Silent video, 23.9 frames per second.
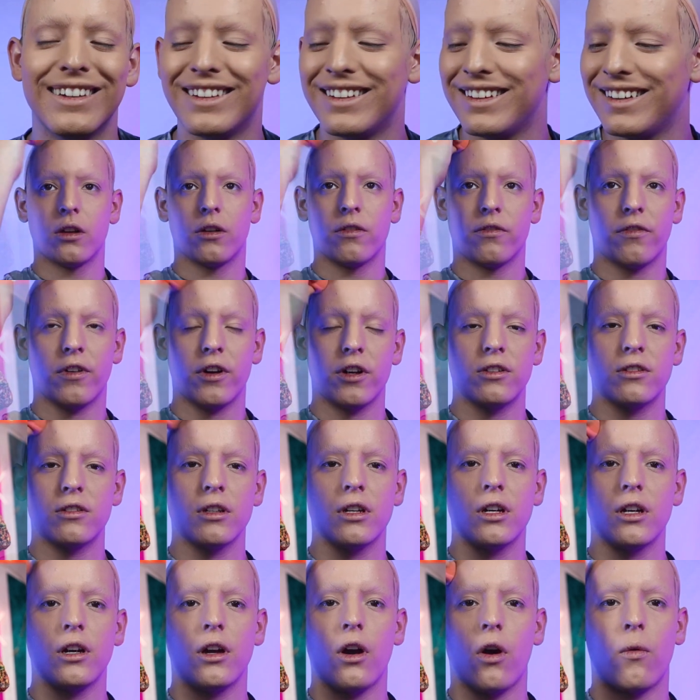So
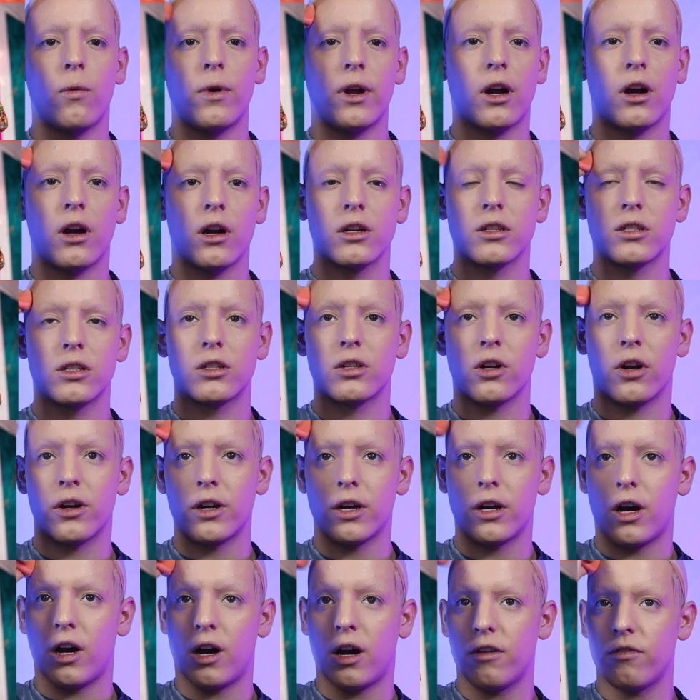firstly, we are
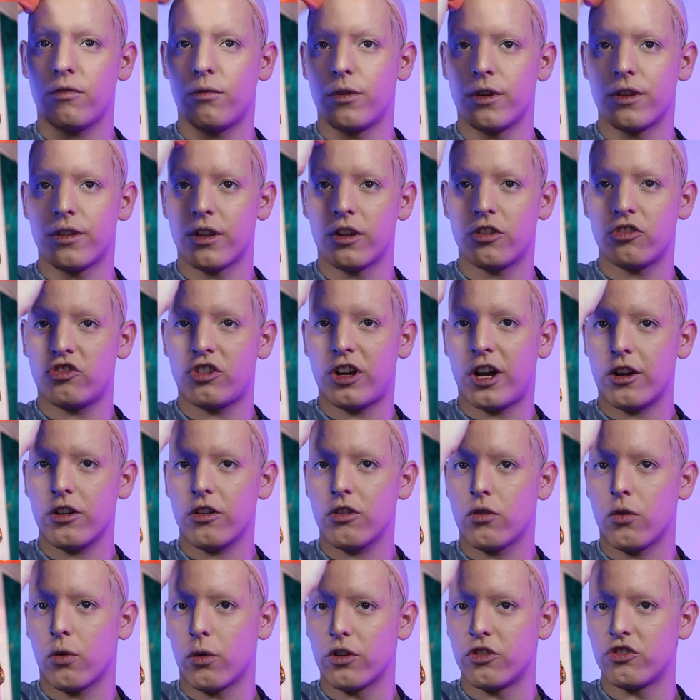starting off with Cheddar
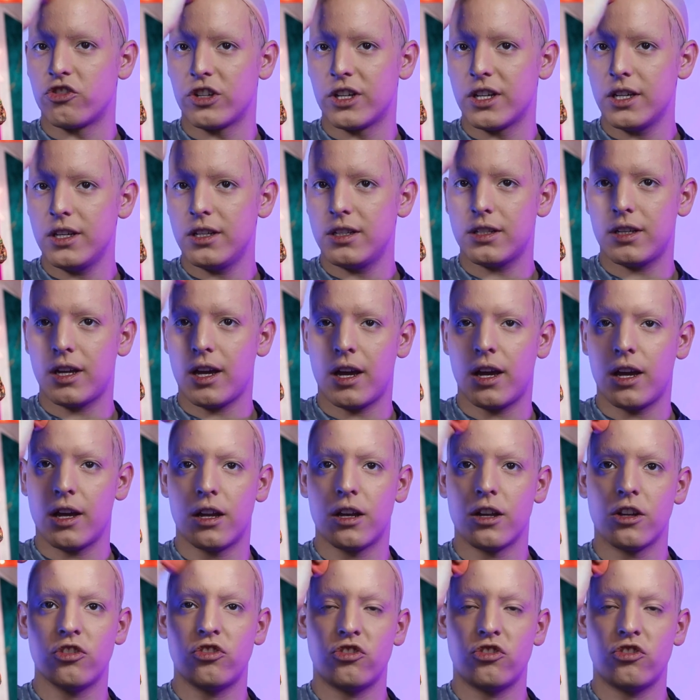Gorgeous, and